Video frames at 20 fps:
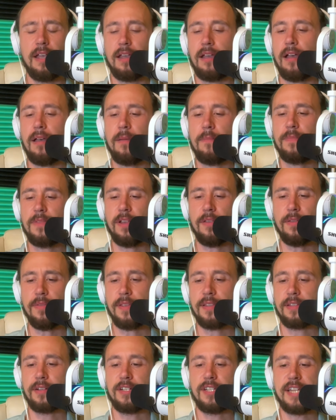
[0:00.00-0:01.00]
The other
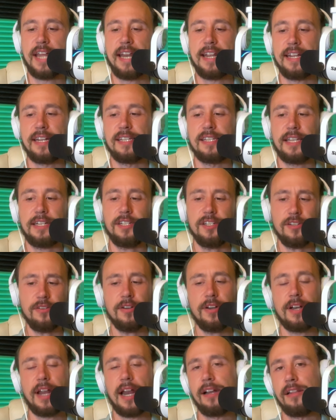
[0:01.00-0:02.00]
thing they're just adding in is like, just
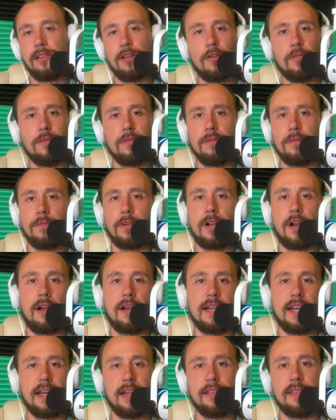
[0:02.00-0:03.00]
know you're not alone
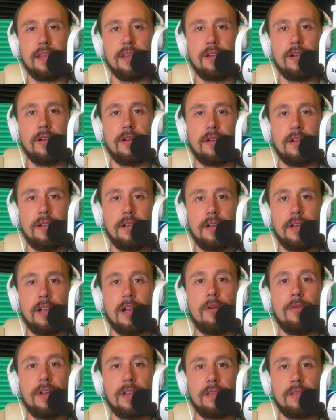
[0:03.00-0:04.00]
regarding anything you're
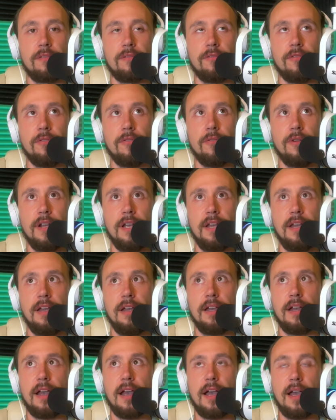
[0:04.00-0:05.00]
going through.
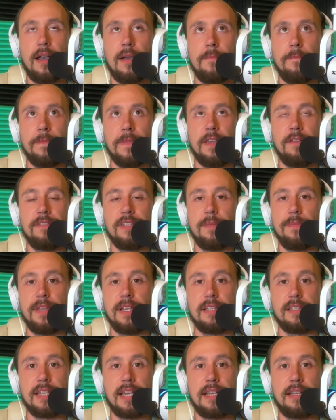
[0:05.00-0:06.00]
If
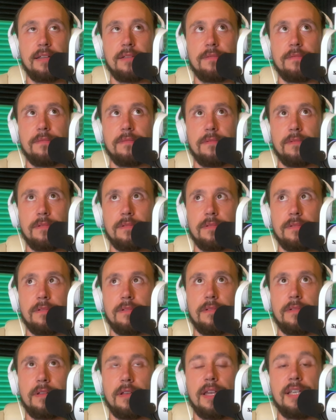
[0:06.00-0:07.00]
something is like
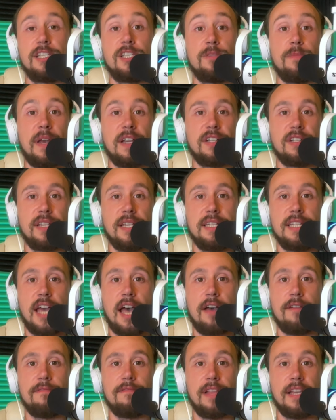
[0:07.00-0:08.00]
especially
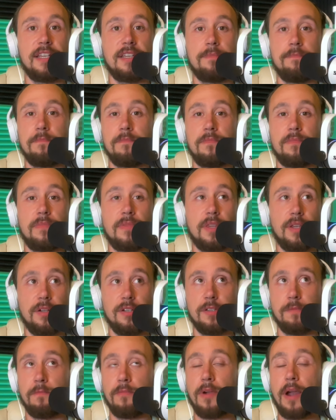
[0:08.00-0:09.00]
tough, like,
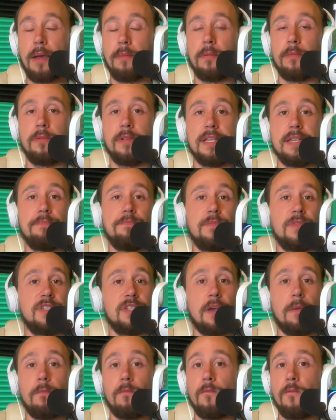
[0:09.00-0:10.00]
there's probably
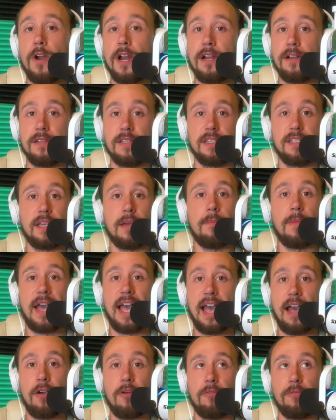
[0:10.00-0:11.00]
somewhere,
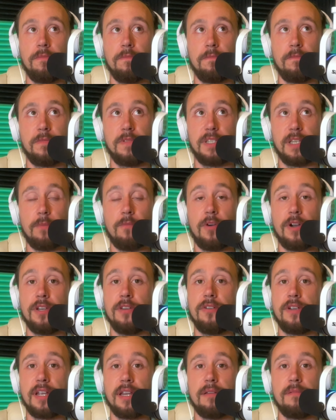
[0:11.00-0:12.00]
somehow,
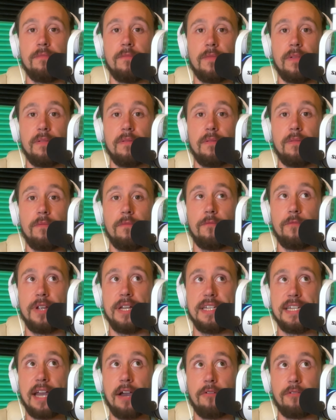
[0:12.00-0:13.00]
someone you can
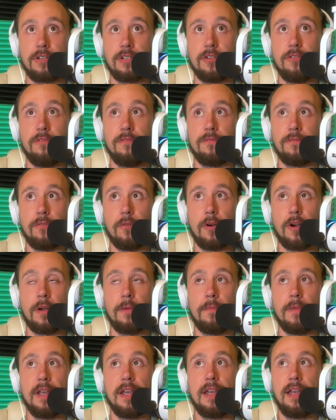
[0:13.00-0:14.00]
reach out to
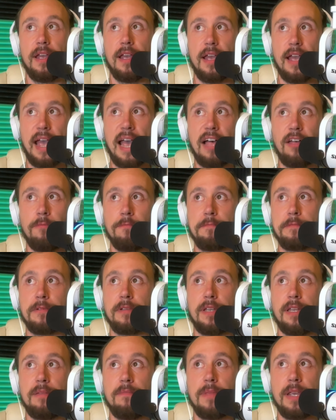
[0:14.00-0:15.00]
for help,
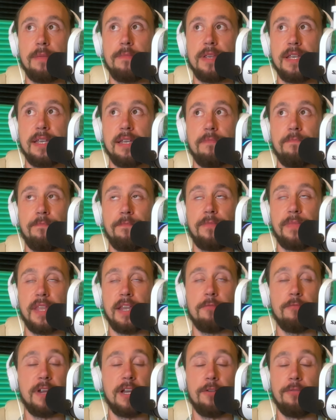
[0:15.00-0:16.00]
and maybe
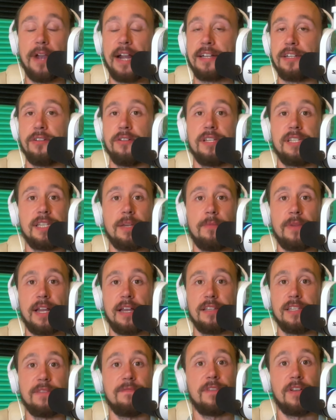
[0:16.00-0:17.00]
they redirect you to someone
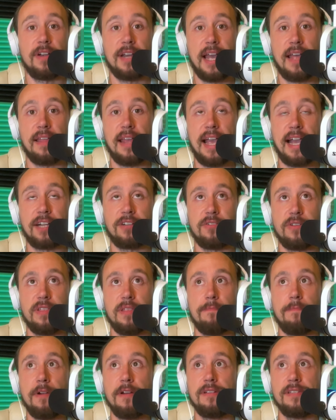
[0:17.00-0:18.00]
else if they're not actually
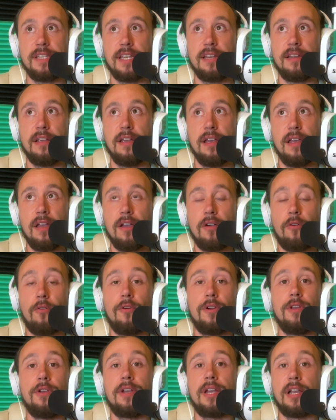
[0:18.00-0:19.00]
the person,
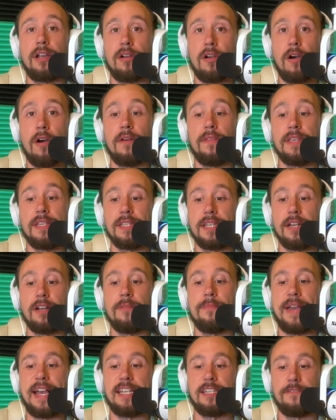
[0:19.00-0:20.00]
or you can call this in
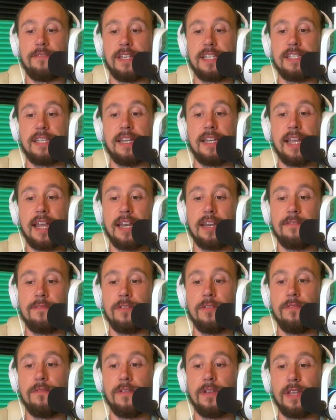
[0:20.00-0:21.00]
or manifest it in
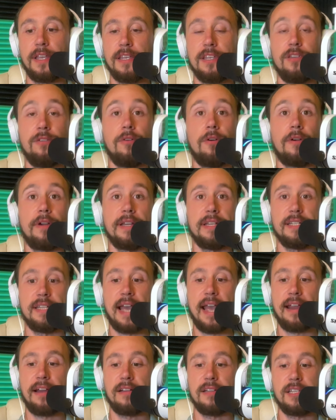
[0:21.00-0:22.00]
if you feel like you're in
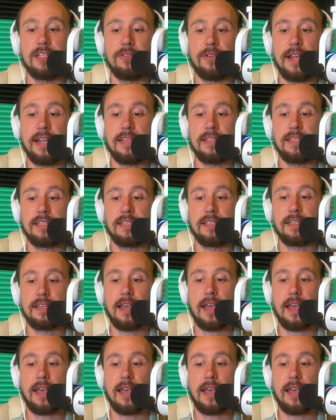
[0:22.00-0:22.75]
dire straits.